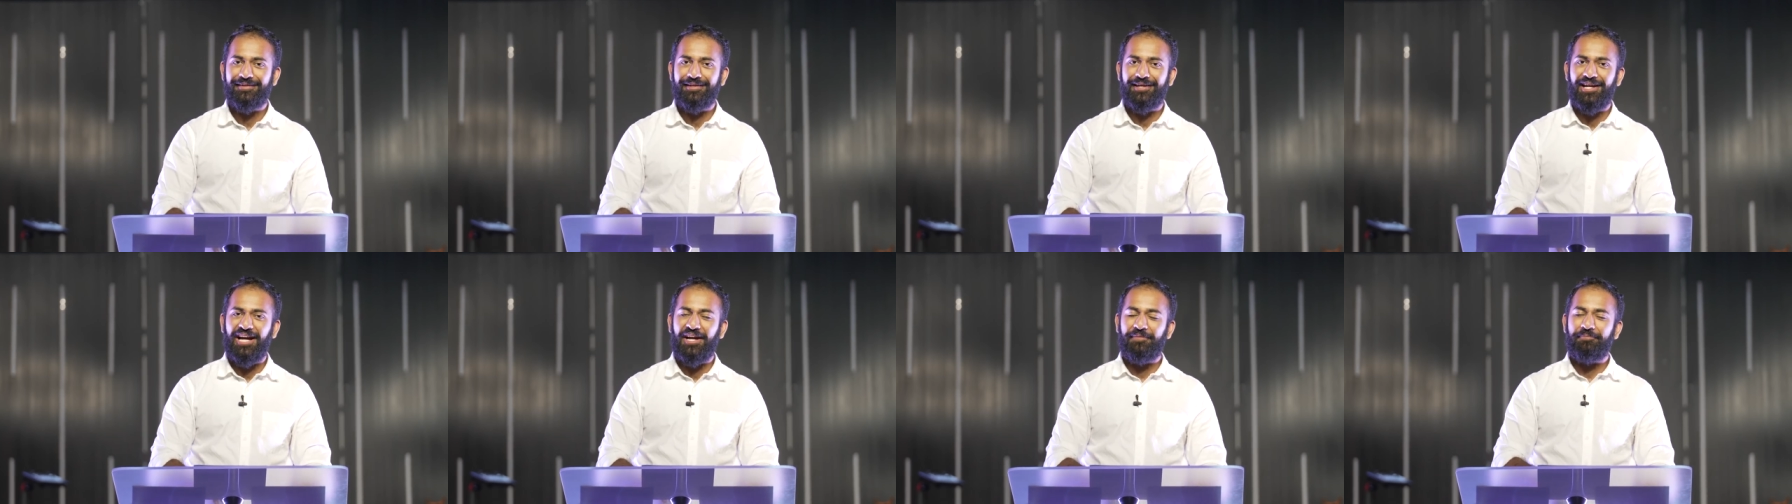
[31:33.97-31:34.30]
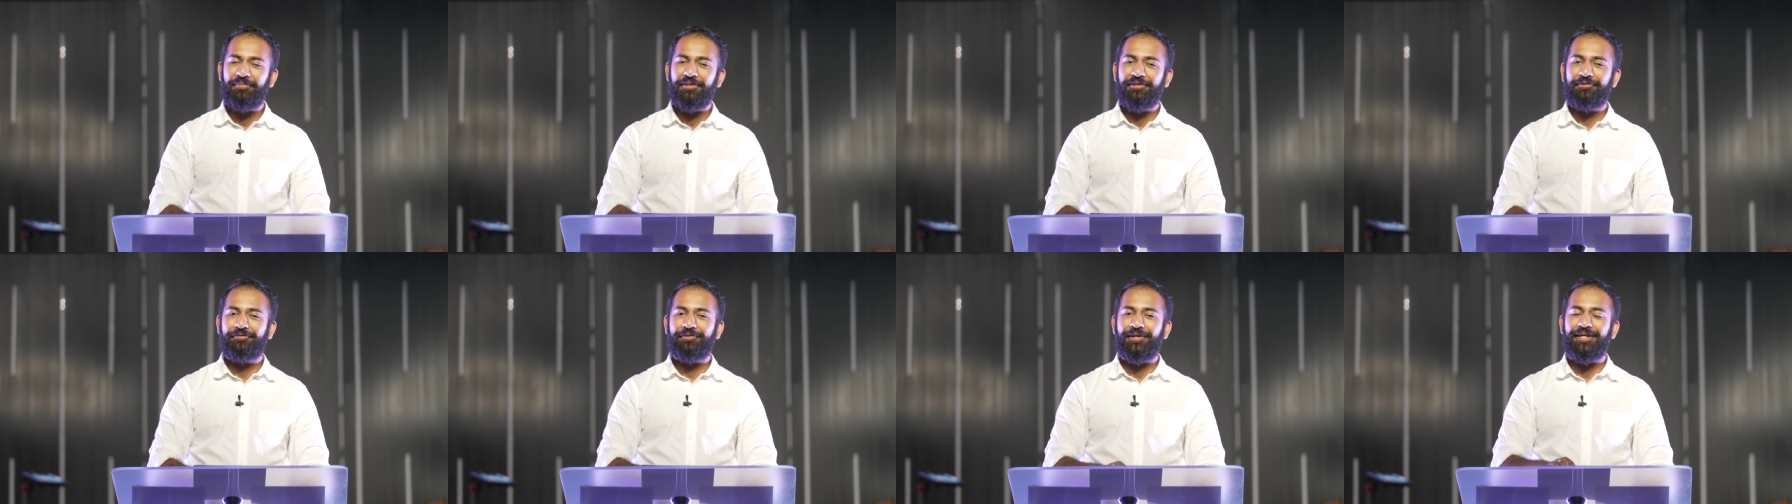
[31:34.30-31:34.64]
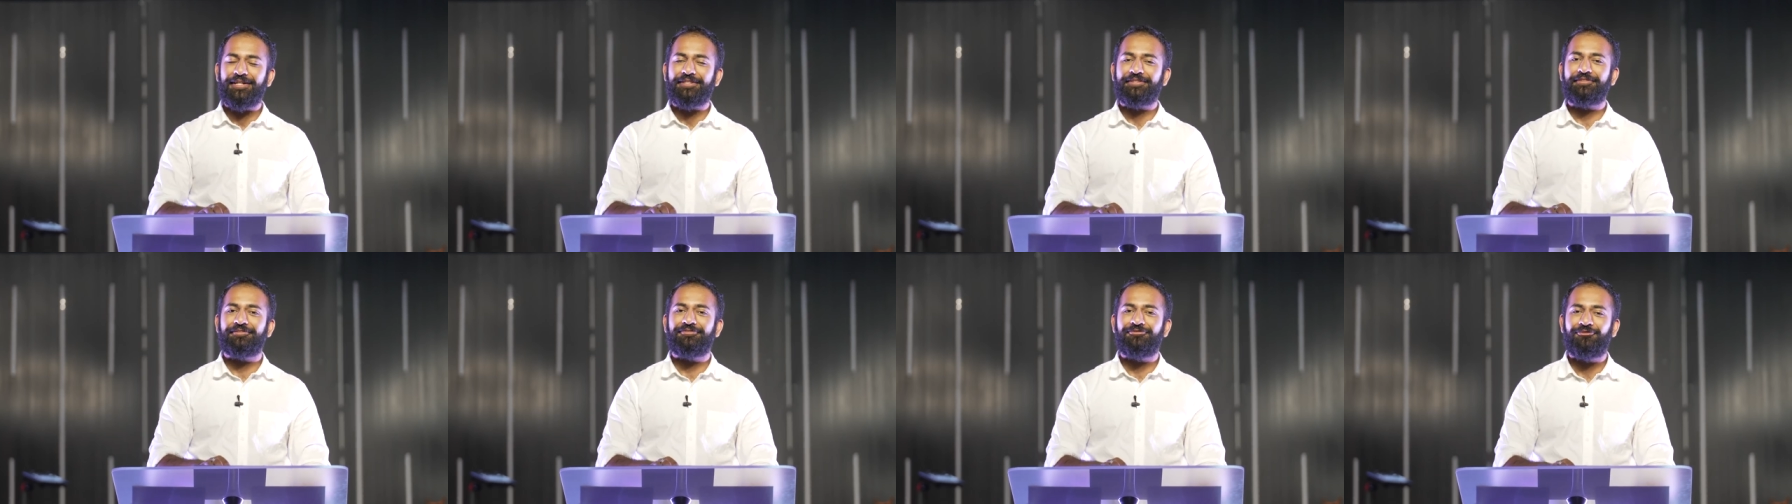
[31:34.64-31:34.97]
have been
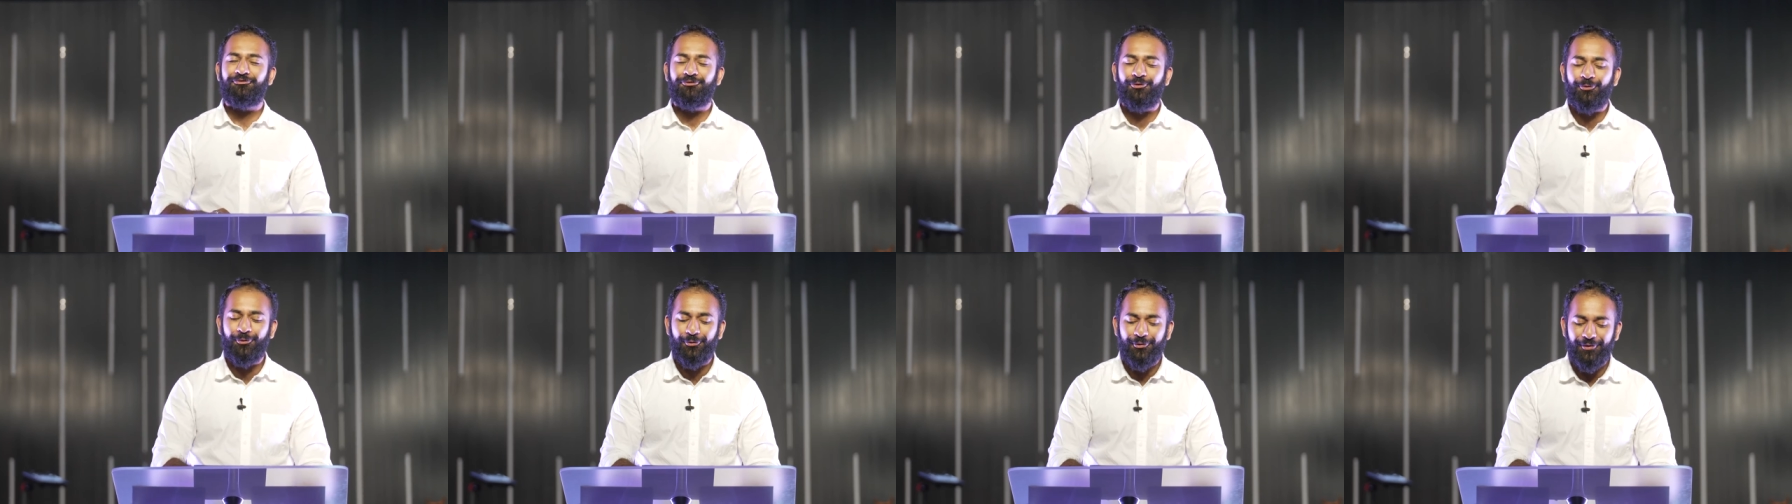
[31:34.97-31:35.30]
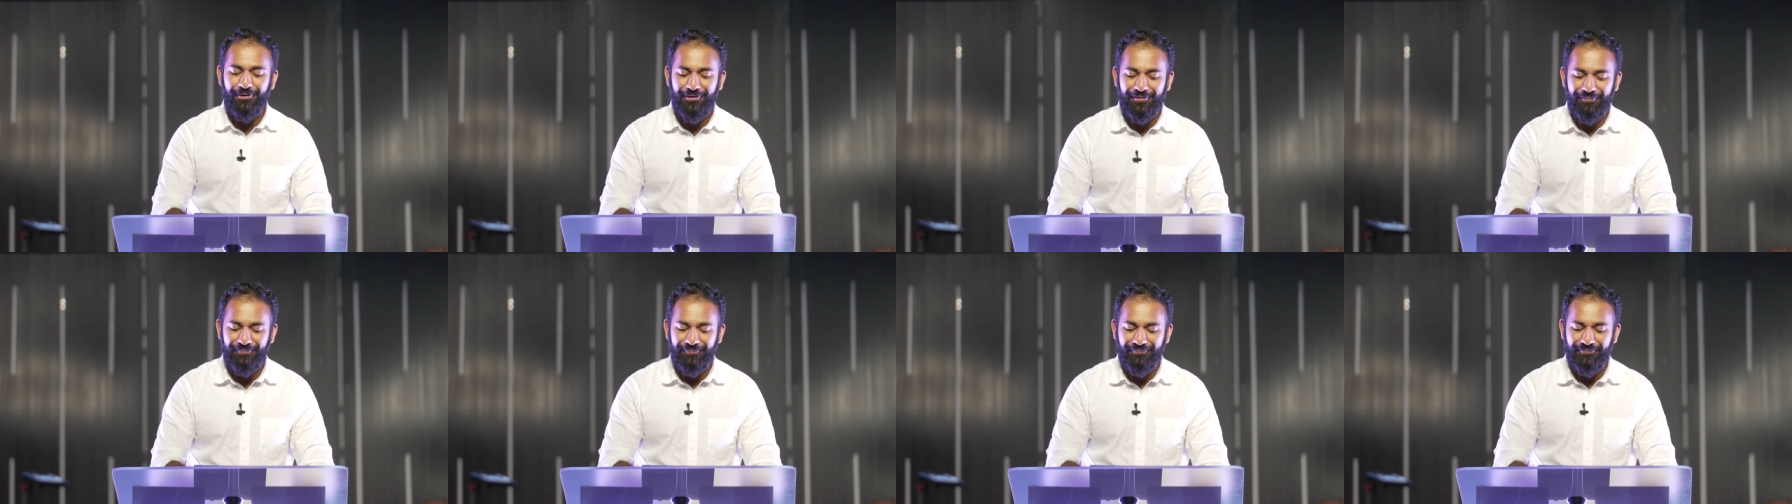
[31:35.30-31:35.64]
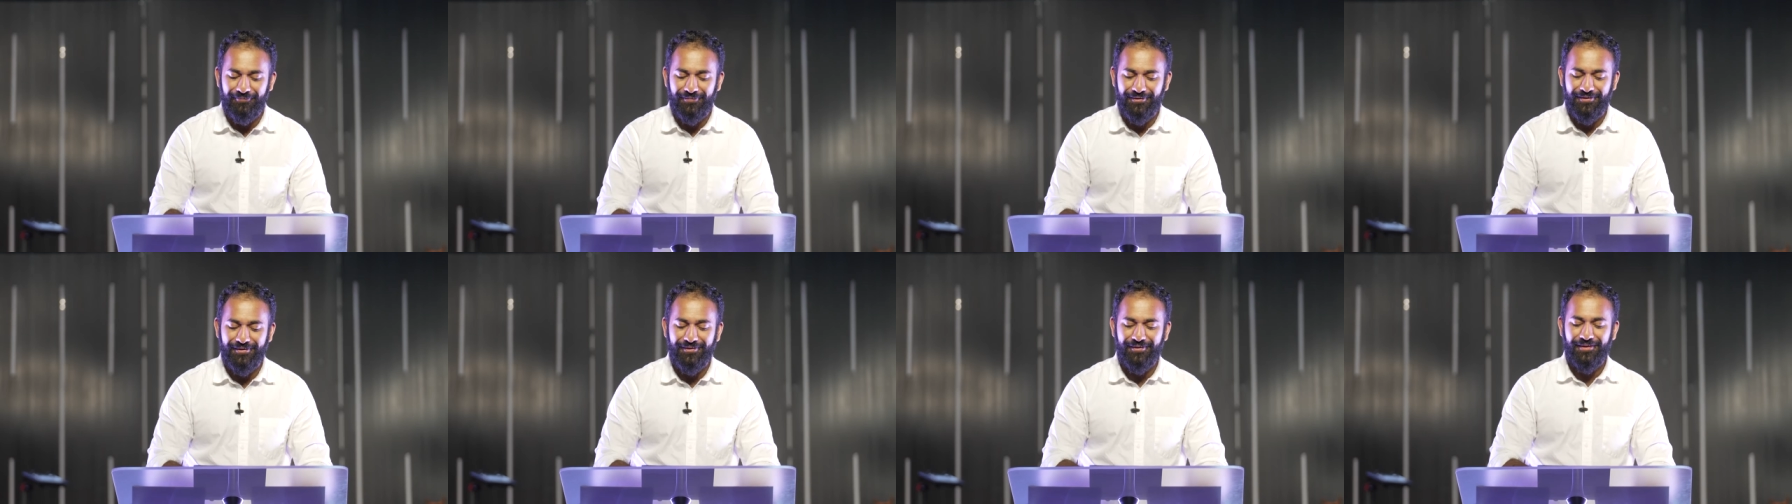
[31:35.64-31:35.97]

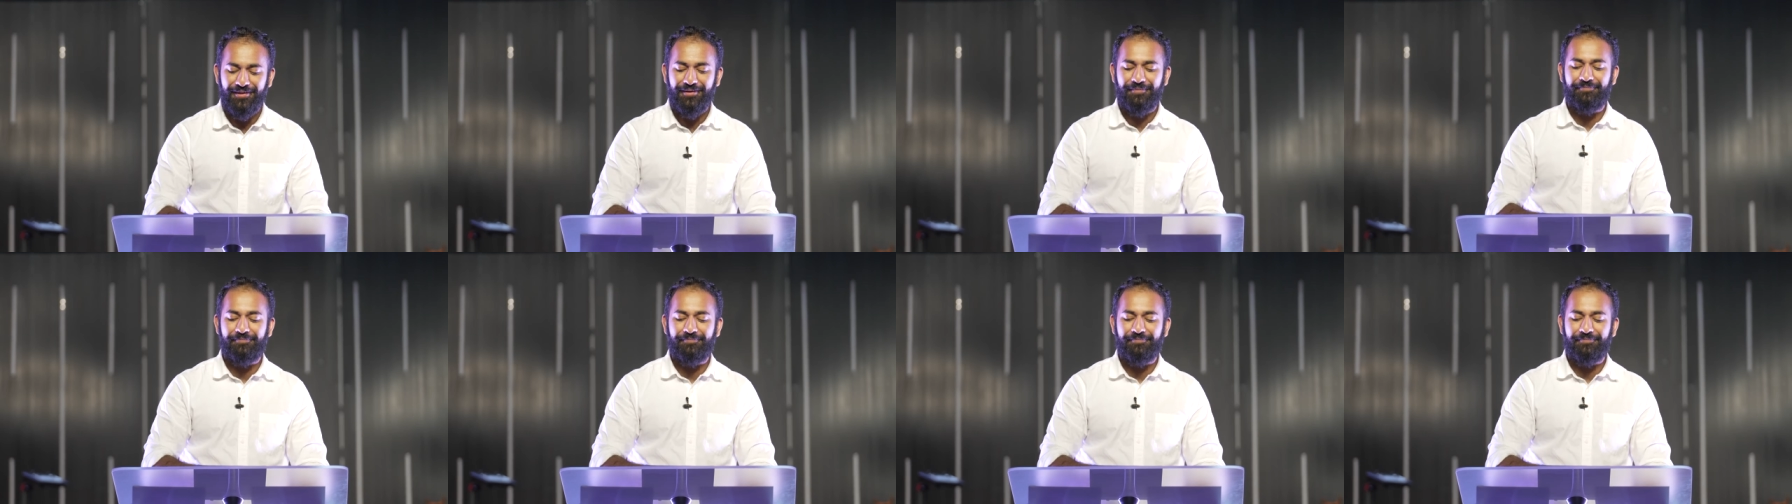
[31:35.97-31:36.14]
transformed